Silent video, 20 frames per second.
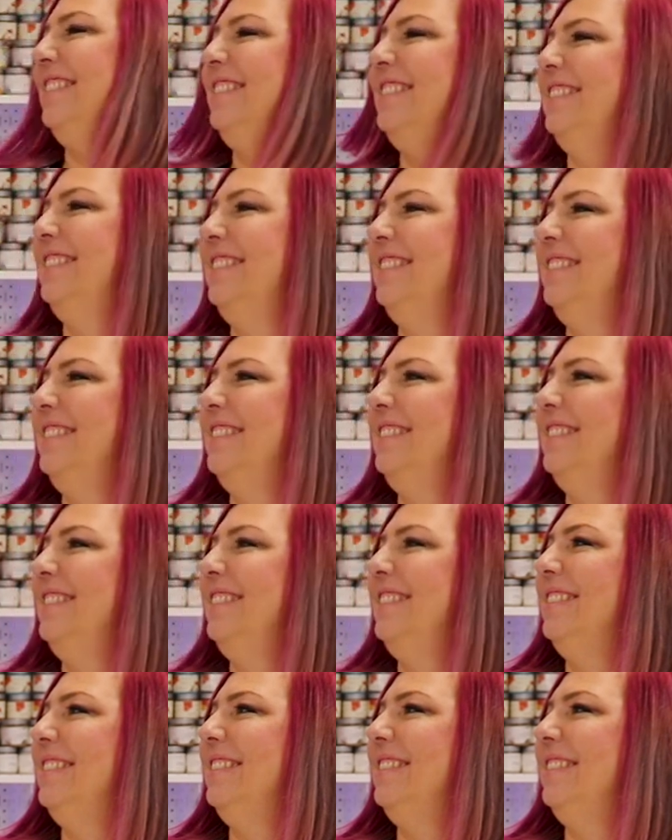
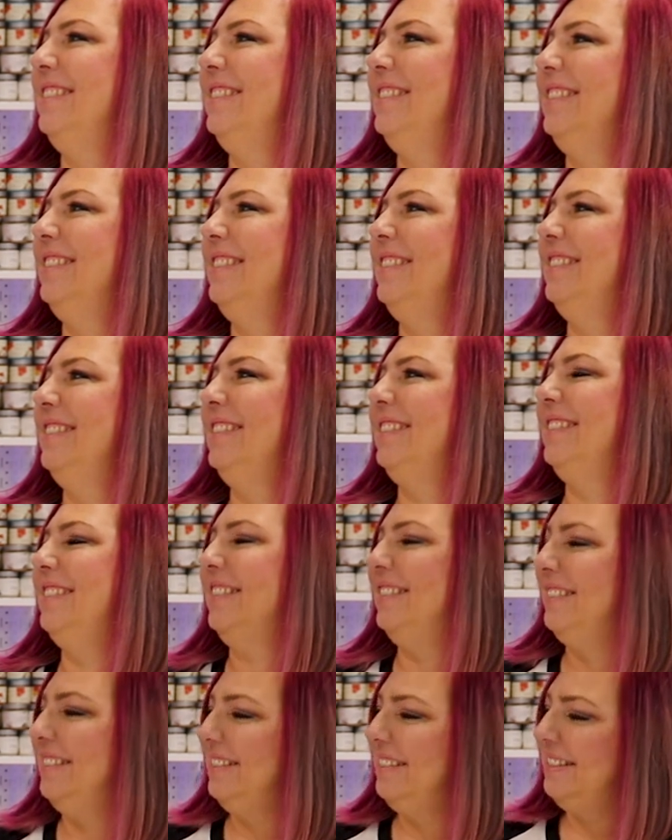
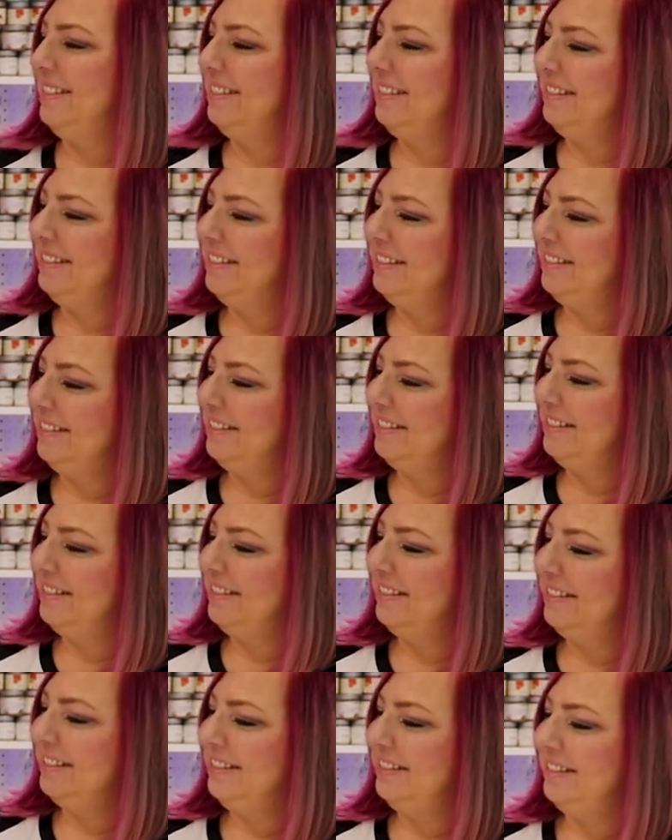
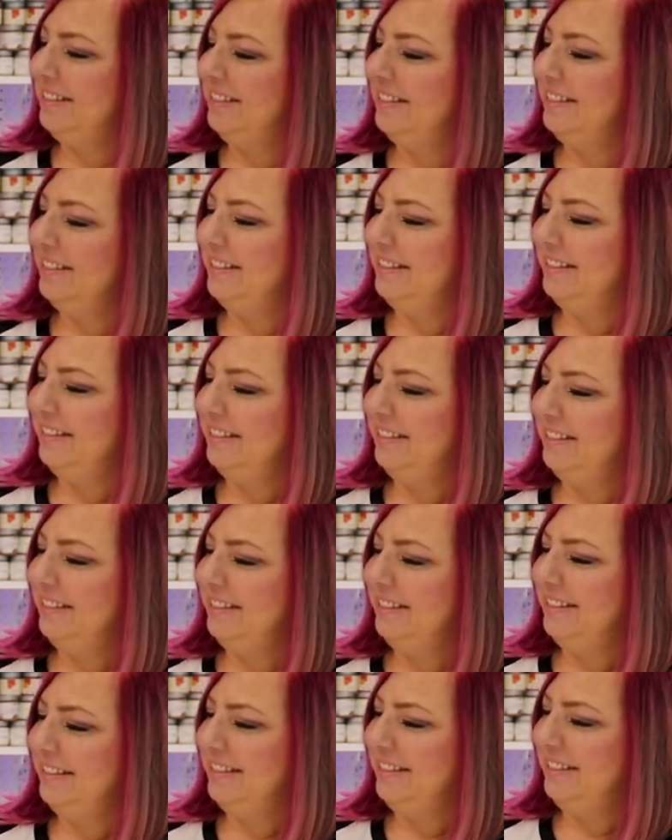
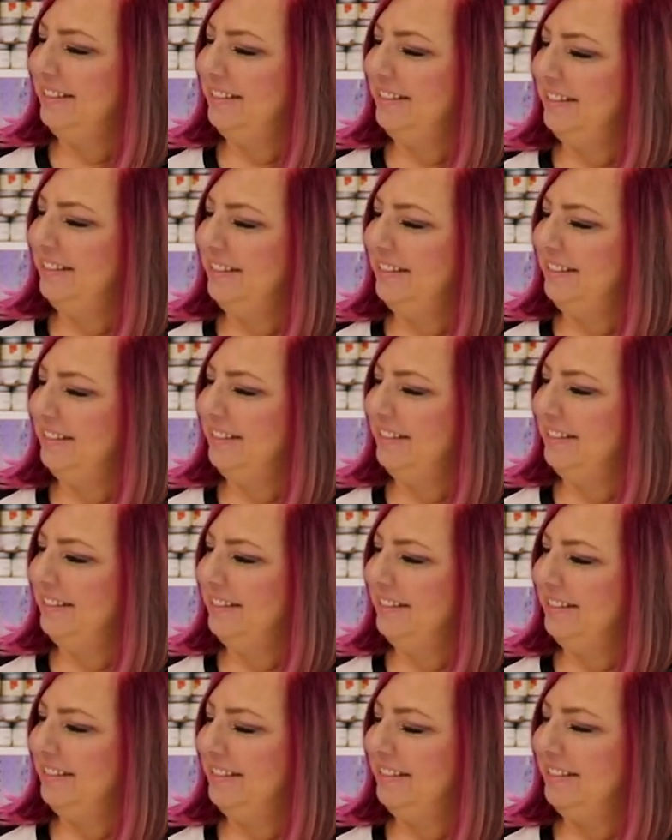
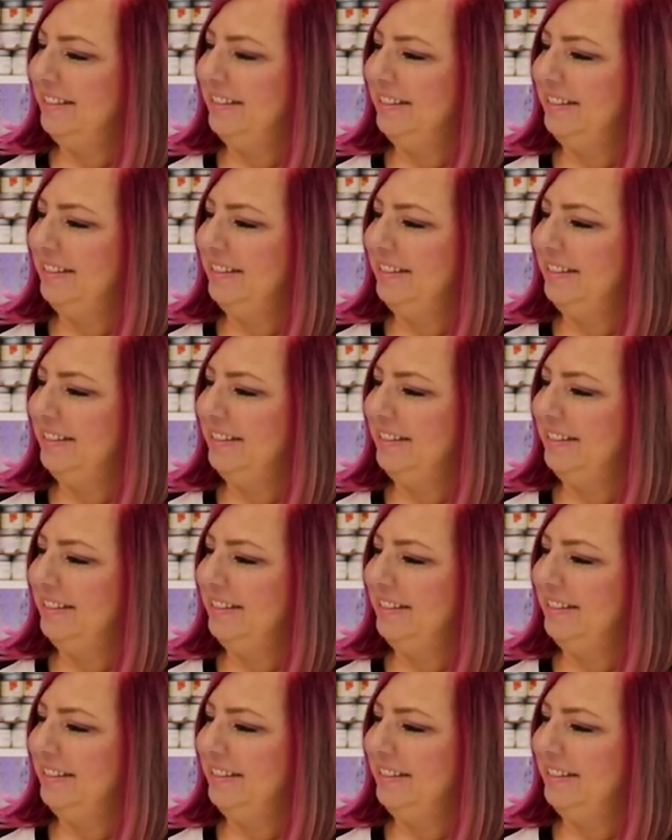(not speaking)